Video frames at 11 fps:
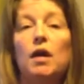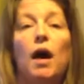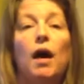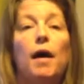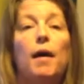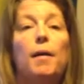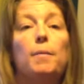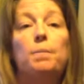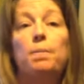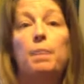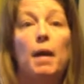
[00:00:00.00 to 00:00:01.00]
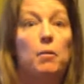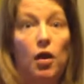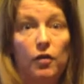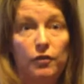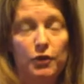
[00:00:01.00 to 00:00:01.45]
I'm
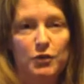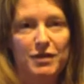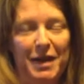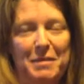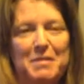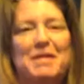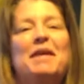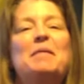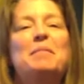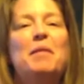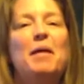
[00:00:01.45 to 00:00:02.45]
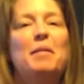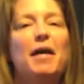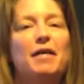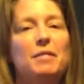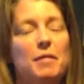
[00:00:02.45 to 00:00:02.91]
not on food stamps, but my
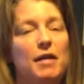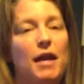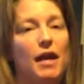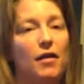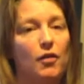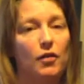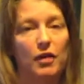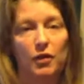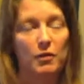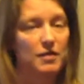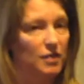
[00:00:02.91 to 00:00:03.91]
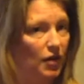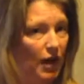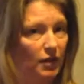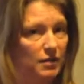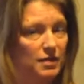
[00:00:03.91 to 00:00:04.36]
husband and I are the only ones in our
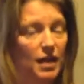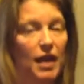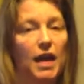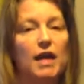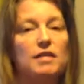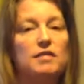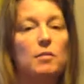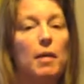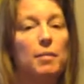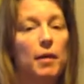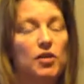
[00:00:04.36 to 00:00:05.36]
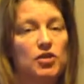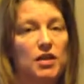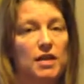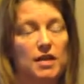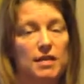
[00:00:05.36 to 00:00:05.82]
house, and so my
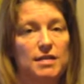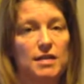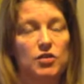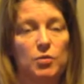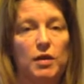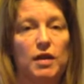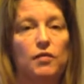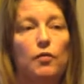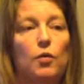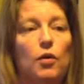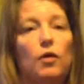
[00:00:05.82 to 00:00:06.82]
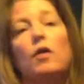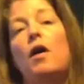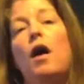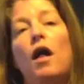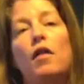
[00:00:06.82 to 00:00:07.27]
budget is each week for
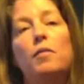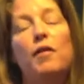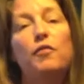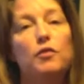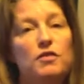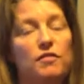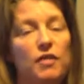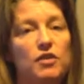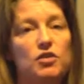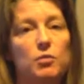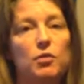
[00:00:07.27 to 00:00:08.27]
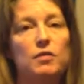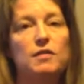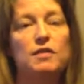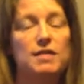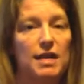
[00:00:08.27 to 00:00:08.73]
all of my fruits and vegetables
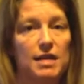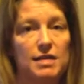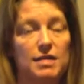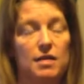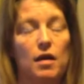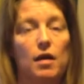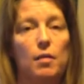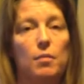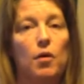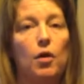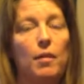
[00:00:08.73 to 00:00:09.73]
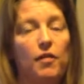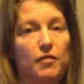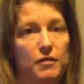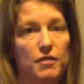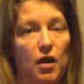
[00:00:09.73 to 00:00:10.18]
and sides are about
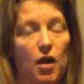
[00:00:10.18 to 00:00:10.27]
$50,